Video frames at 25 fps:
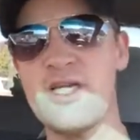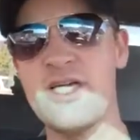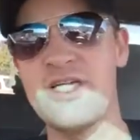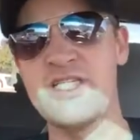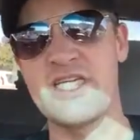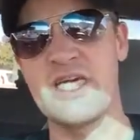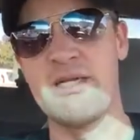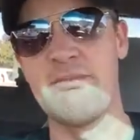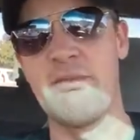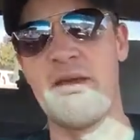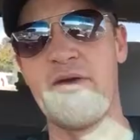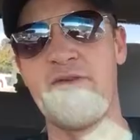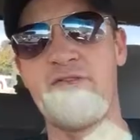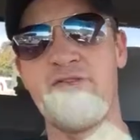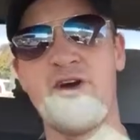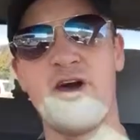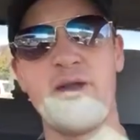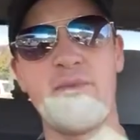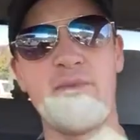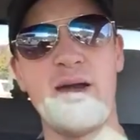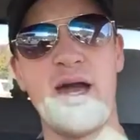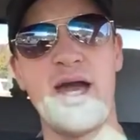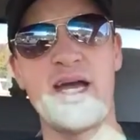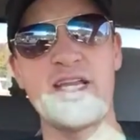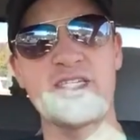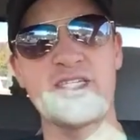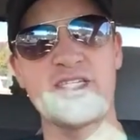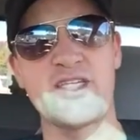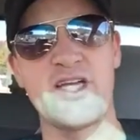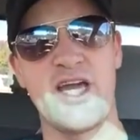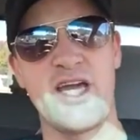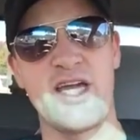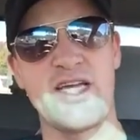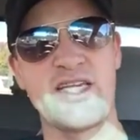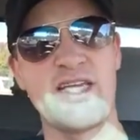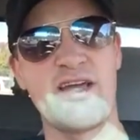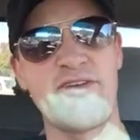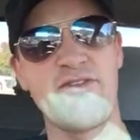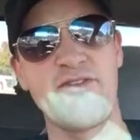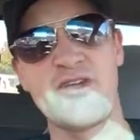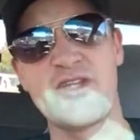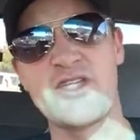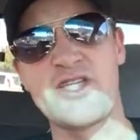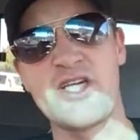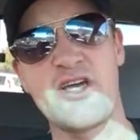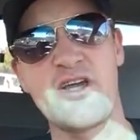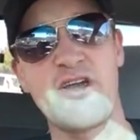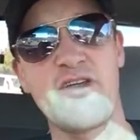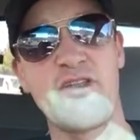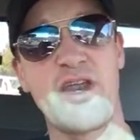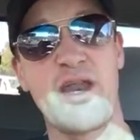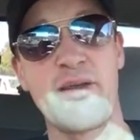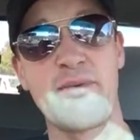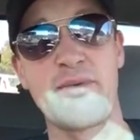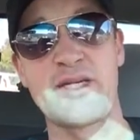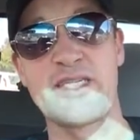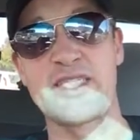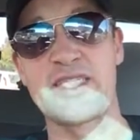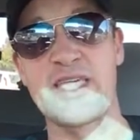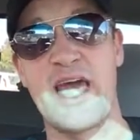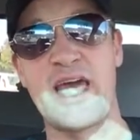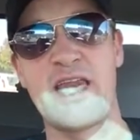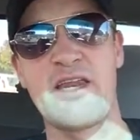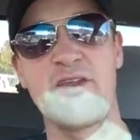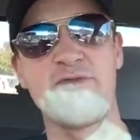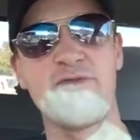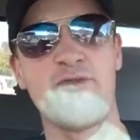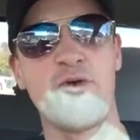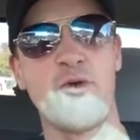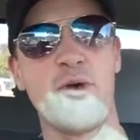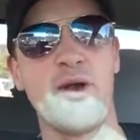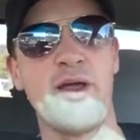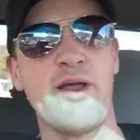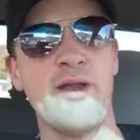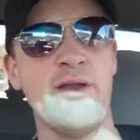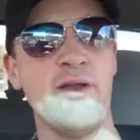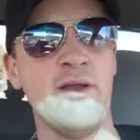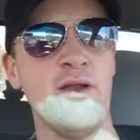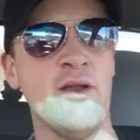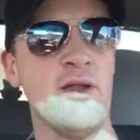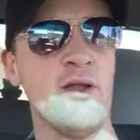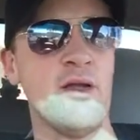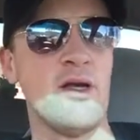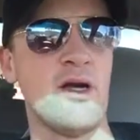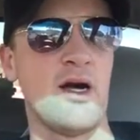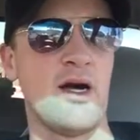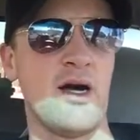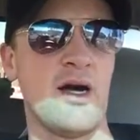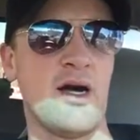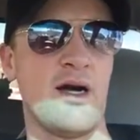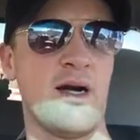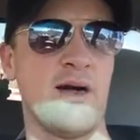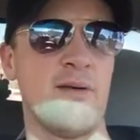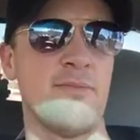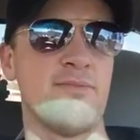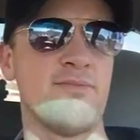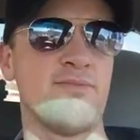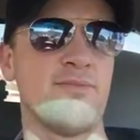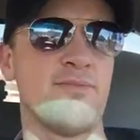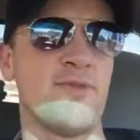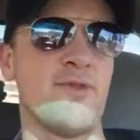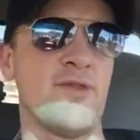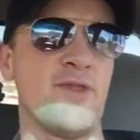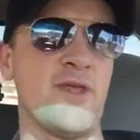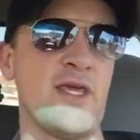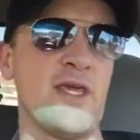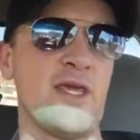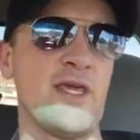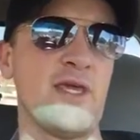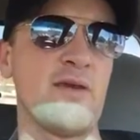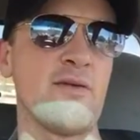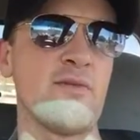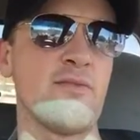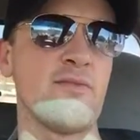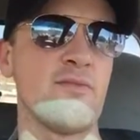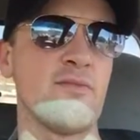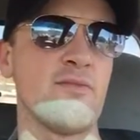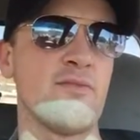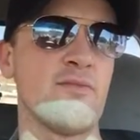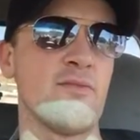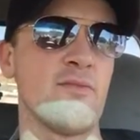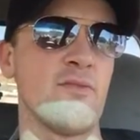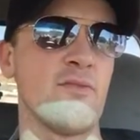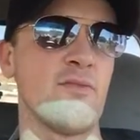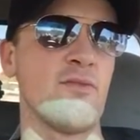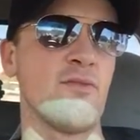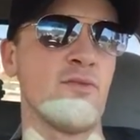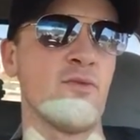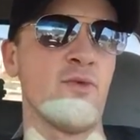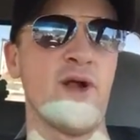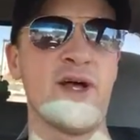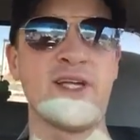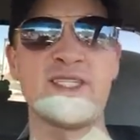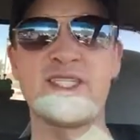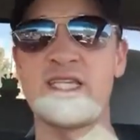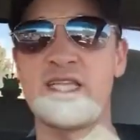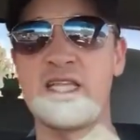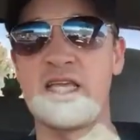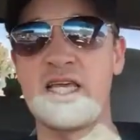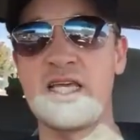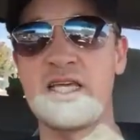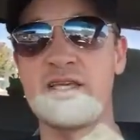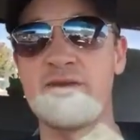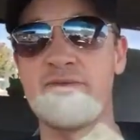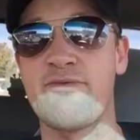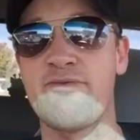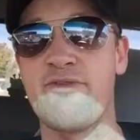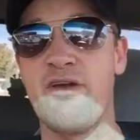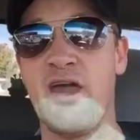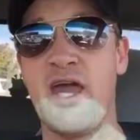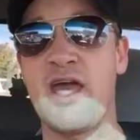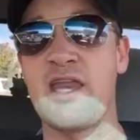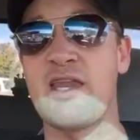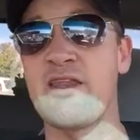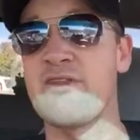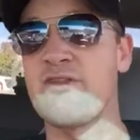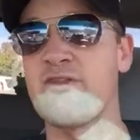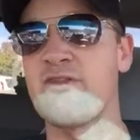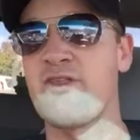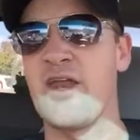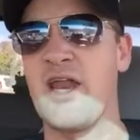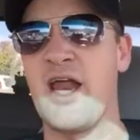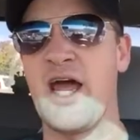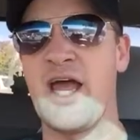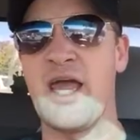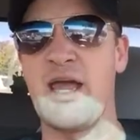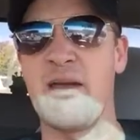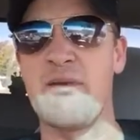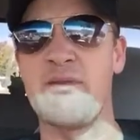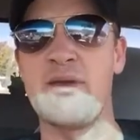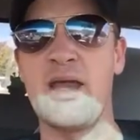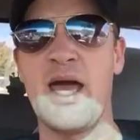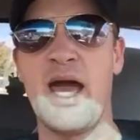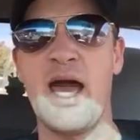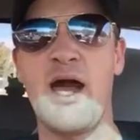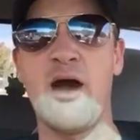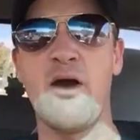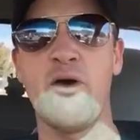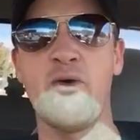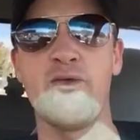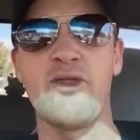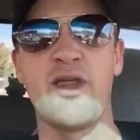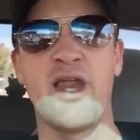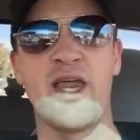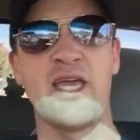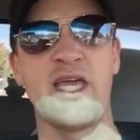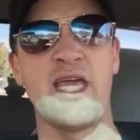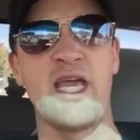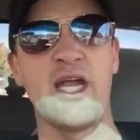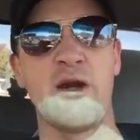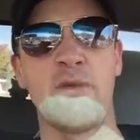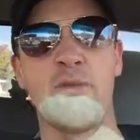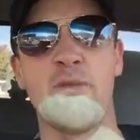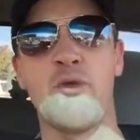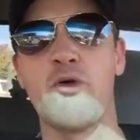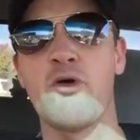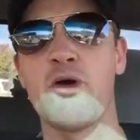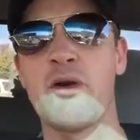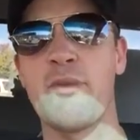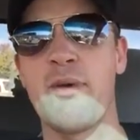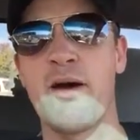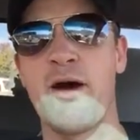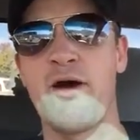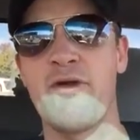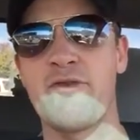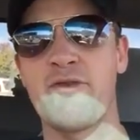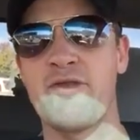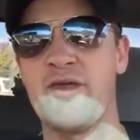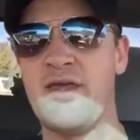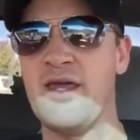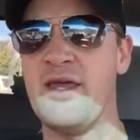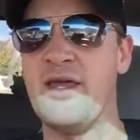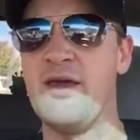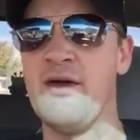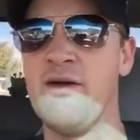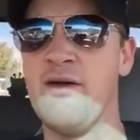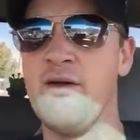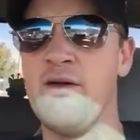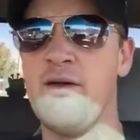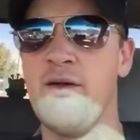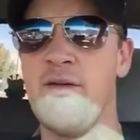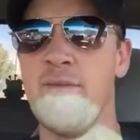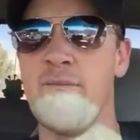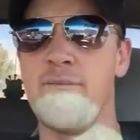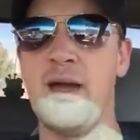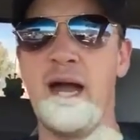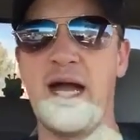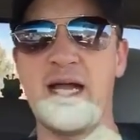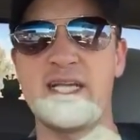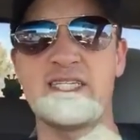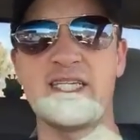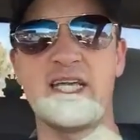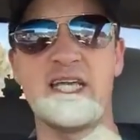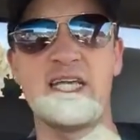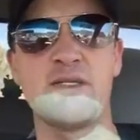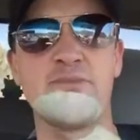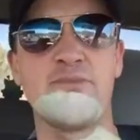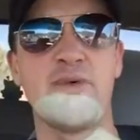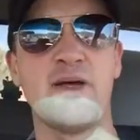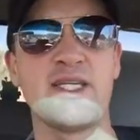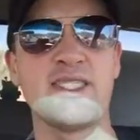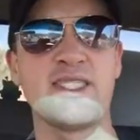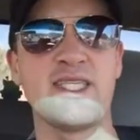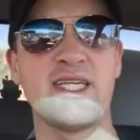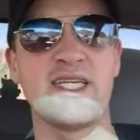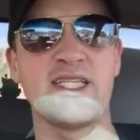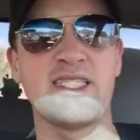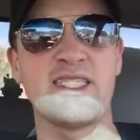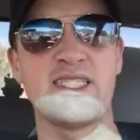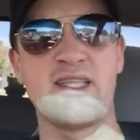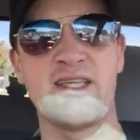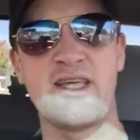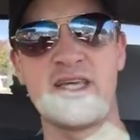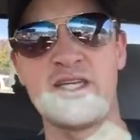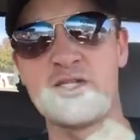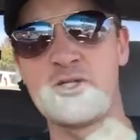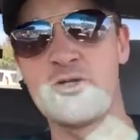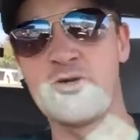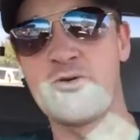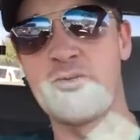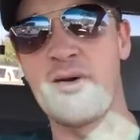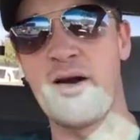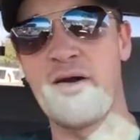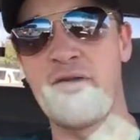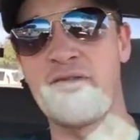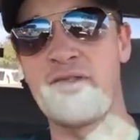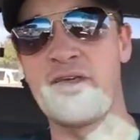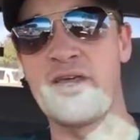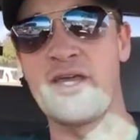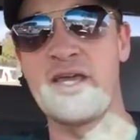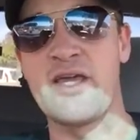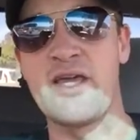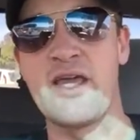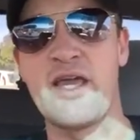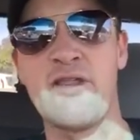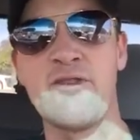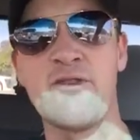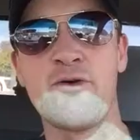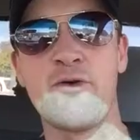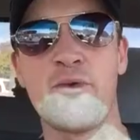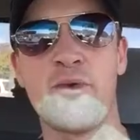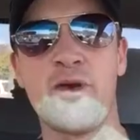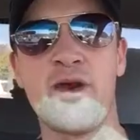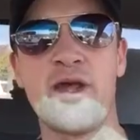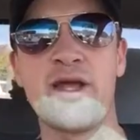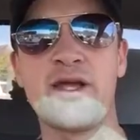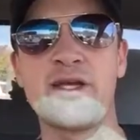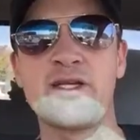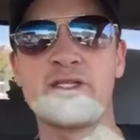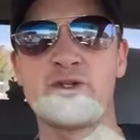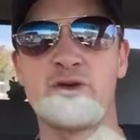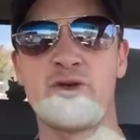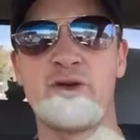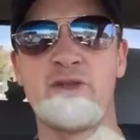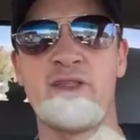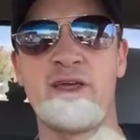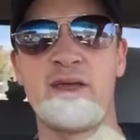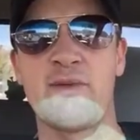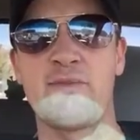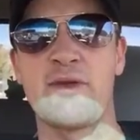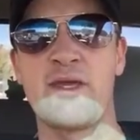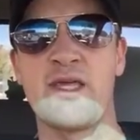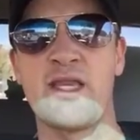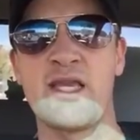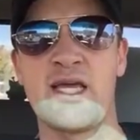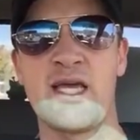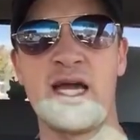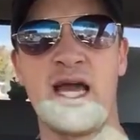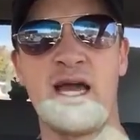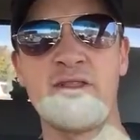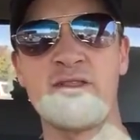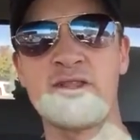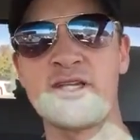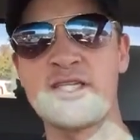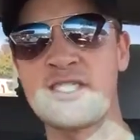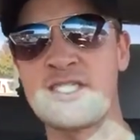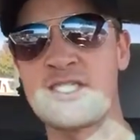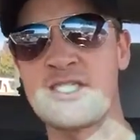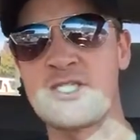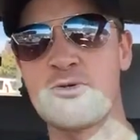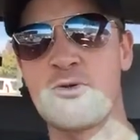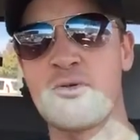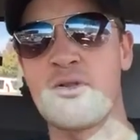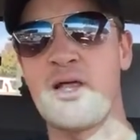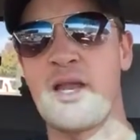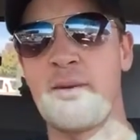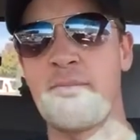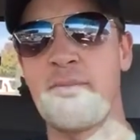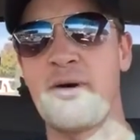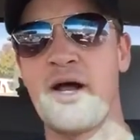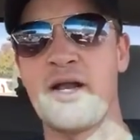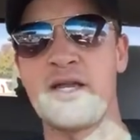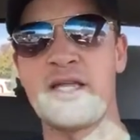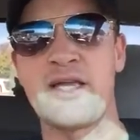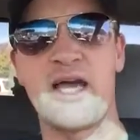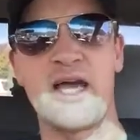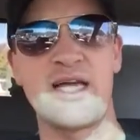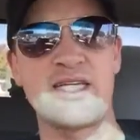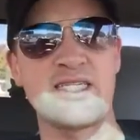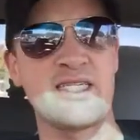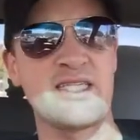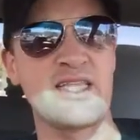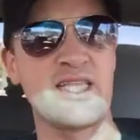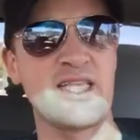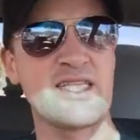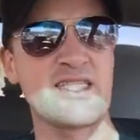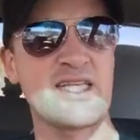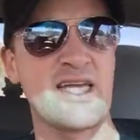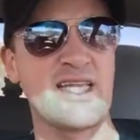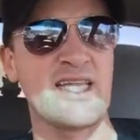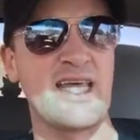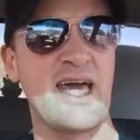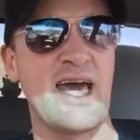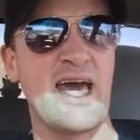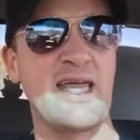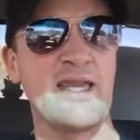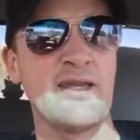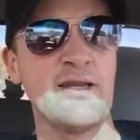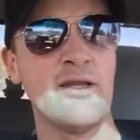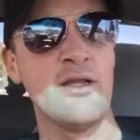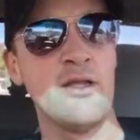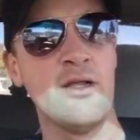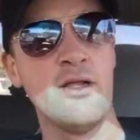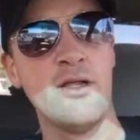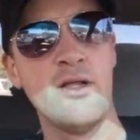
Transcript: it's going to be a fun match. I can definitely tell you that I'm excited for it. Um, the wrestling fan that I am now, that I care more about the backstage business than I do about the in the ring, sort of like being a guy who listens to a lot of podcasts and things like that.